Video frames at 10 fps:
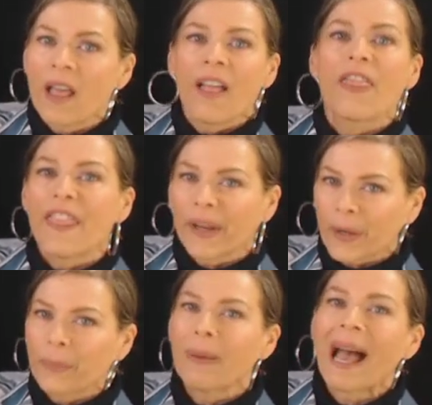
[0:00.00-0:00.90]
their
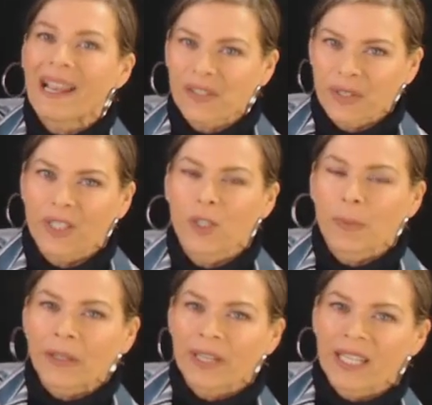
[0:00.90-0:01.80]
past
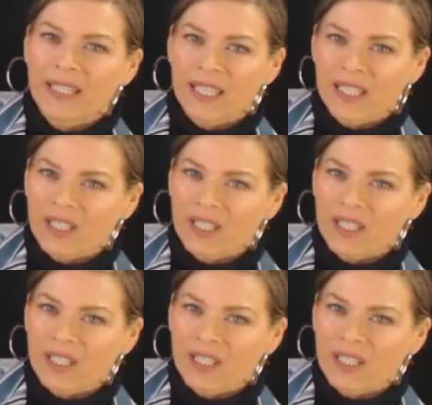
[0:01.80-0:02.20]
experiences